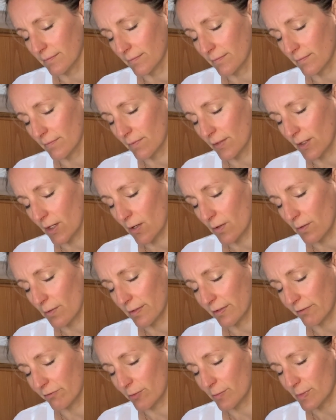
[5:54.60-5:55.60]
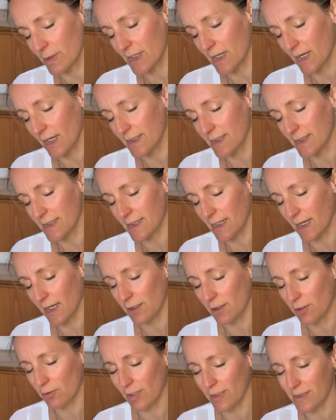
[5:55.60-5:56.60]
And going from side to
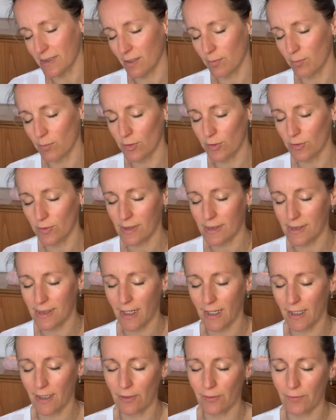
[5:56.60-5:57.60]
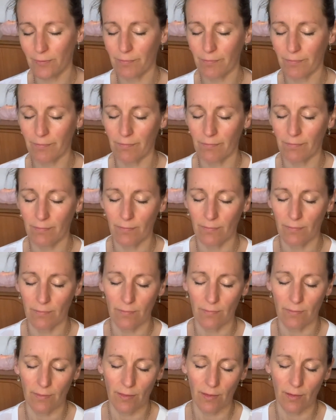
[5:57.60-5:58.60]
side, crescent moon style,
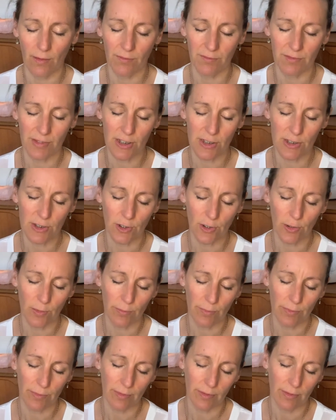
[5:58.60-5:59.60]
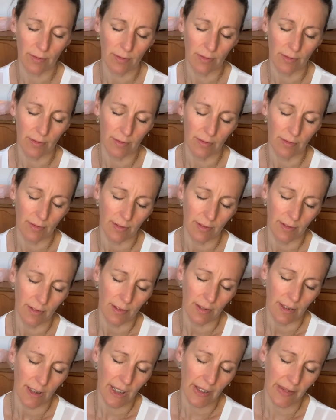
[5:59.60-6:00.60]
over the top.
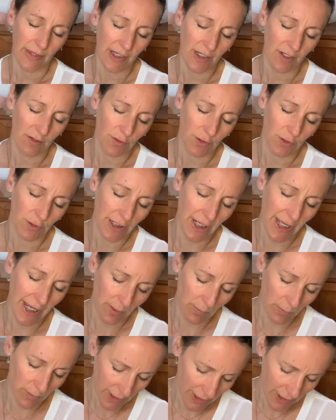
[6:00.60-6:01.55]
And then if your neck will